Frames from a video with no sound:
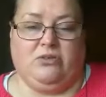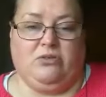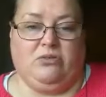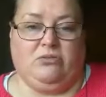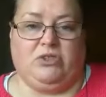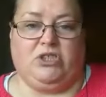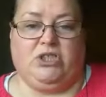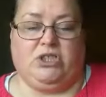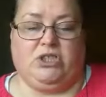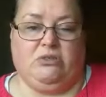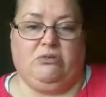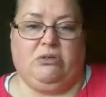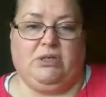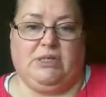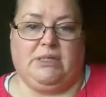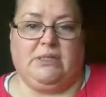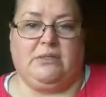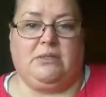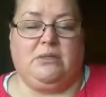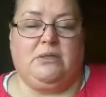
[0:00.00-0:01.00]
your own to-do
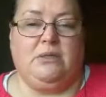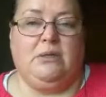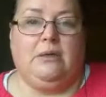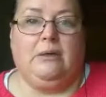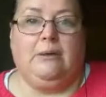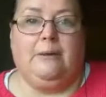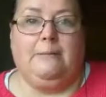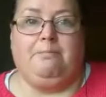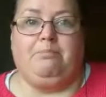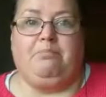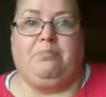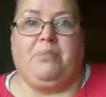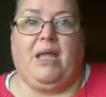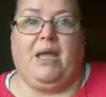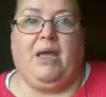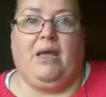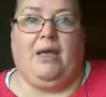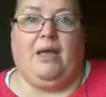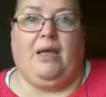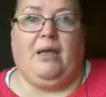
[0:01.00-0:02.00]
list,
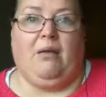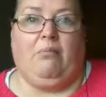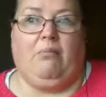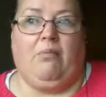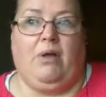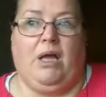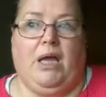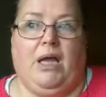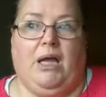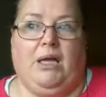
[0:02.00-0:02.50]
and